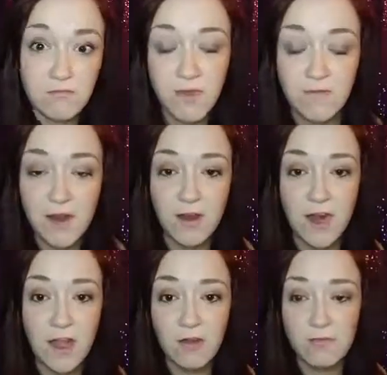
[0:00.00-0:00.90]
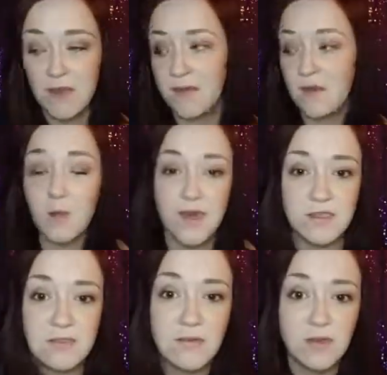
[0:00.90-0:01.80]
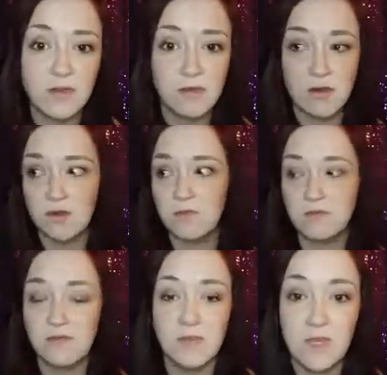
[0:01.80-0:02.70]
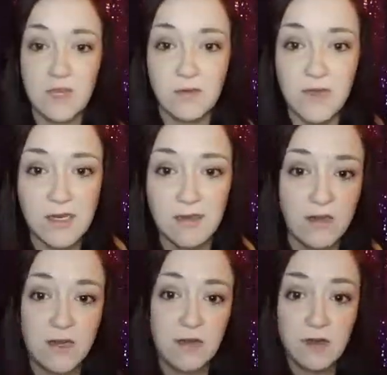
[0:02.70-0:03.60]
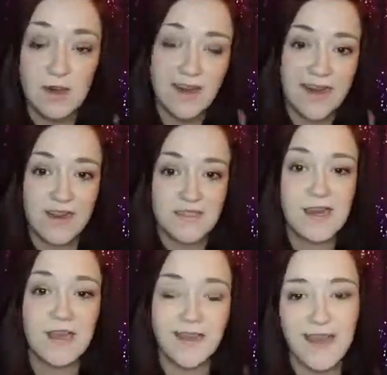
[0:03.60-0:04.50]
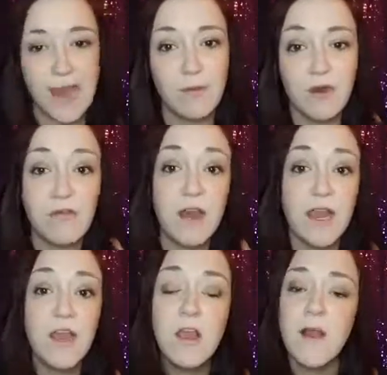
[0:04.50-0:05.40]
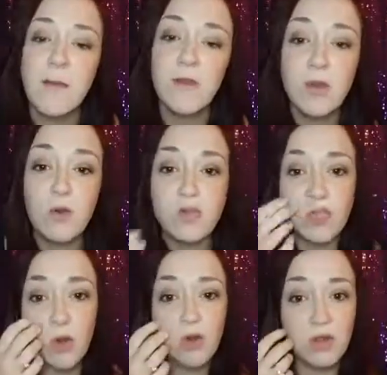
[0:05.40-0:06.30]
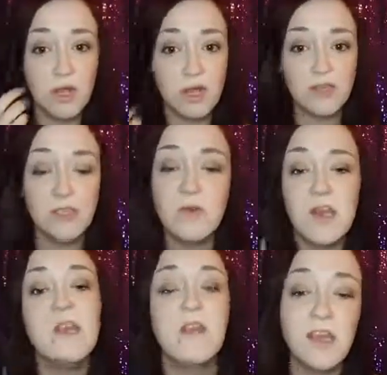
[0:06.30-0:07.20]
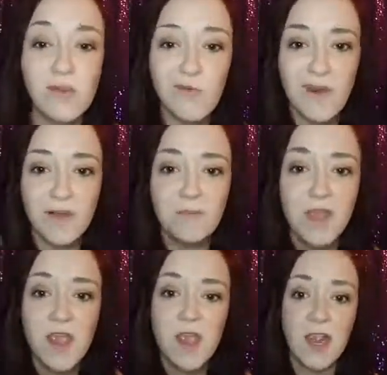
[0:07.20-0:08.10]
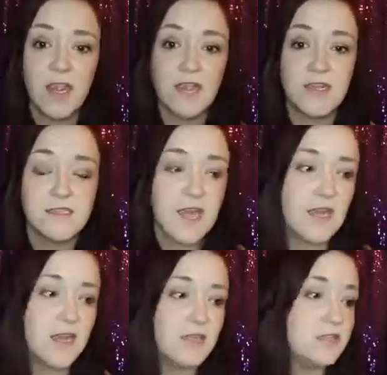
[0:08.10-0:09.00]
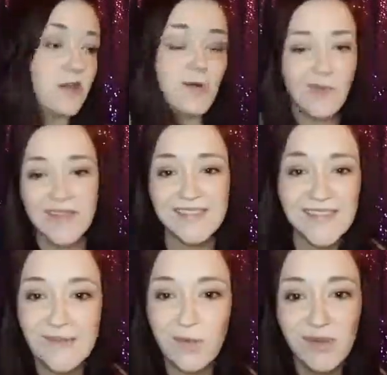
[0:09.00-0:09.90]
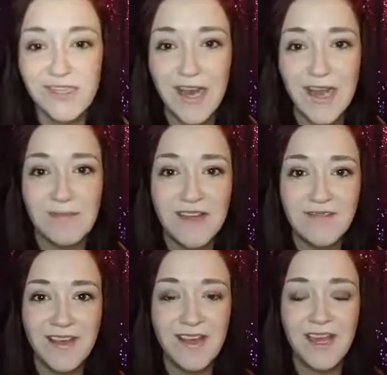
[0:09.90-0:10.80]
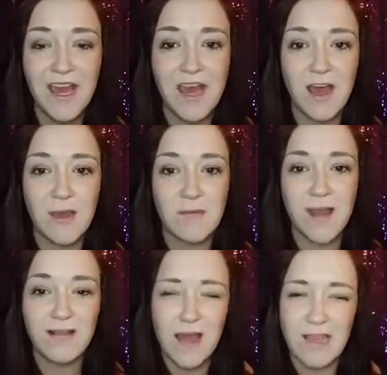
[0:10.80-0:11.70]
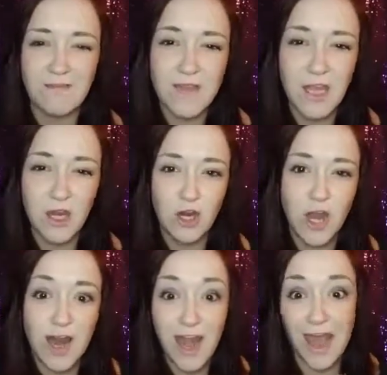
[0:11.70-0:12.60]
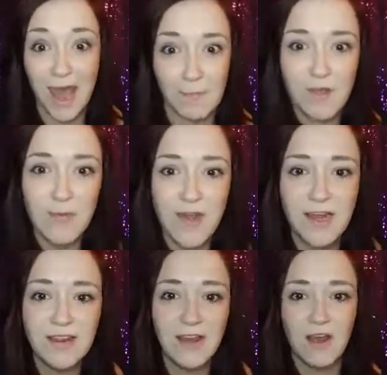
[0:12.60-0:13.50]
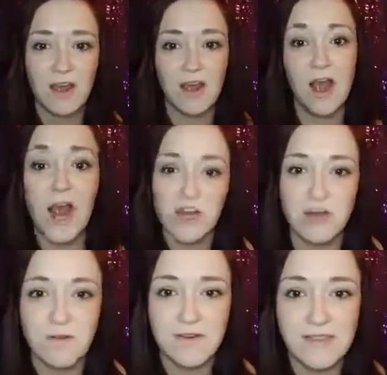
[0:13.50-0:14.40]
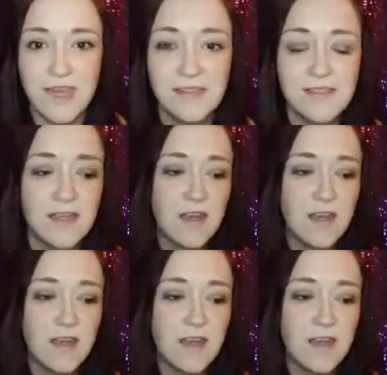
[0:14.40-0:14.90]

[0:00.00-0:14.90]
Figure it out. Go back to school. Go, it's not going to happen overnight, but you can totally do anything you want. And I don't waste any more time living a life that you're not happy with 100%.